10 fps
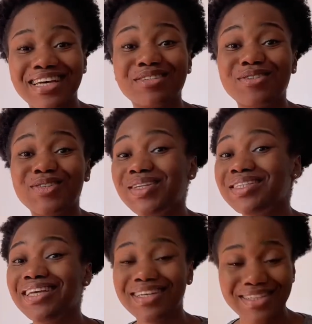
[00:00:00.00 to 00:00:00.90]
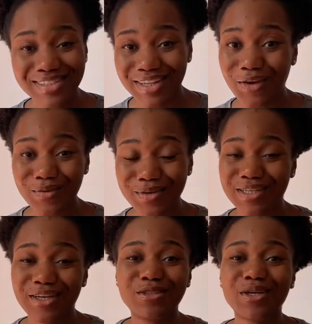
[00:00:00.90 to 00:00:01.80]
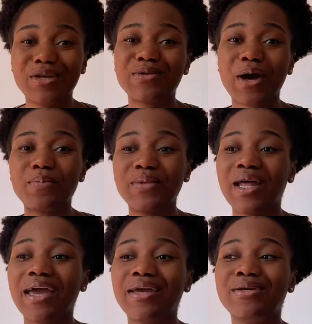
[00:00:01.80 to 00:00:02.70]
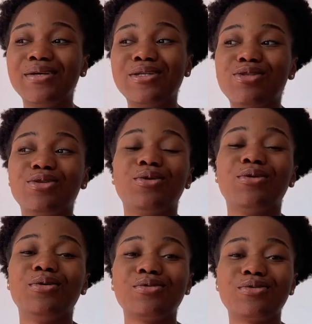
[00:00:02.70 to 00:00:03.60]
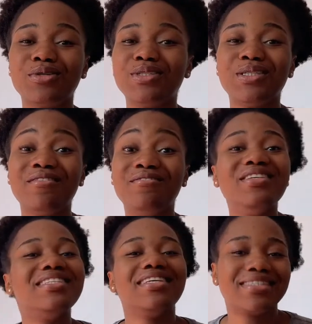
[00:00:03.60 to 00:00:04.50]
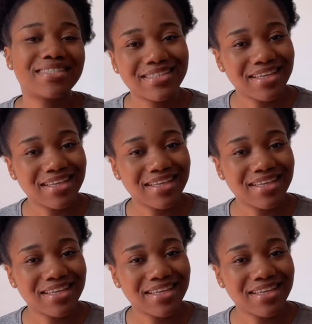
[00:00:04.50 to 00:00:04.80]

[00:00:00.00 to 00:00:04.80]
if you studied English language and you're trying to apply to study physics,